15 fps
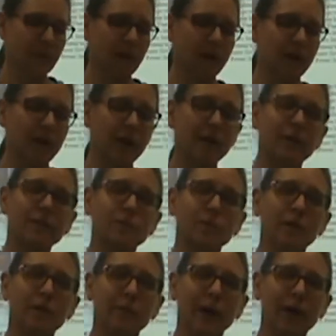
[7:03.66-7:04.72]
All right, let's
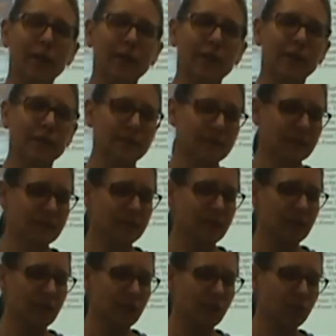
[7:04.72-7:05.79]
read about the
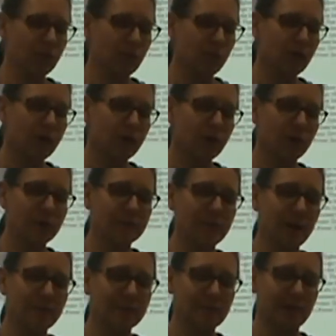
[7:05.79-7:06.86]
16-year-old boy who
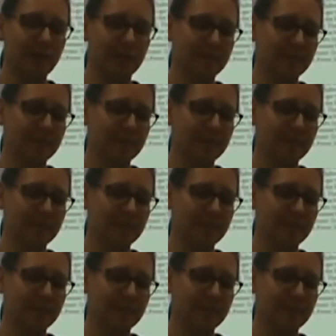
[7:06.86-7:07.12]
attempted it.